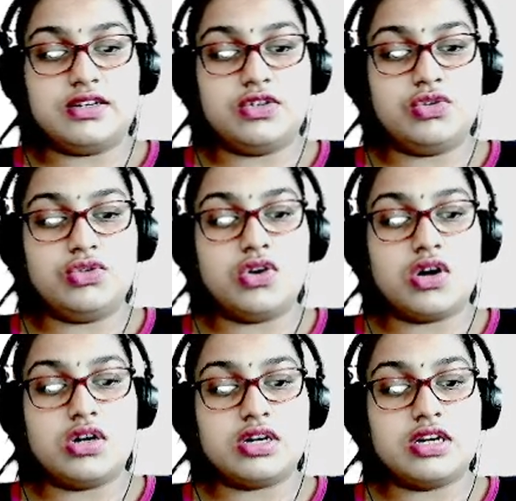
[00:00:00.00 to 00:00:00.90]
do
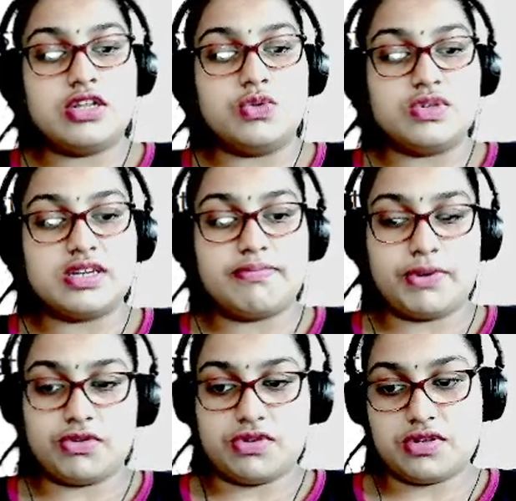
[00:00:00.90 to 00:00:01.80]
not run user
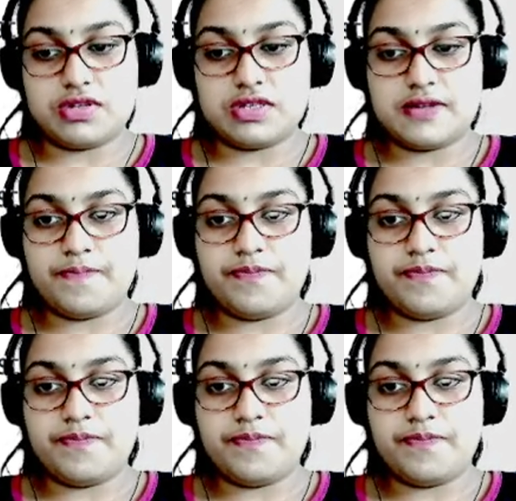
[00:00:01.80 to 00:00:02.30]
processes.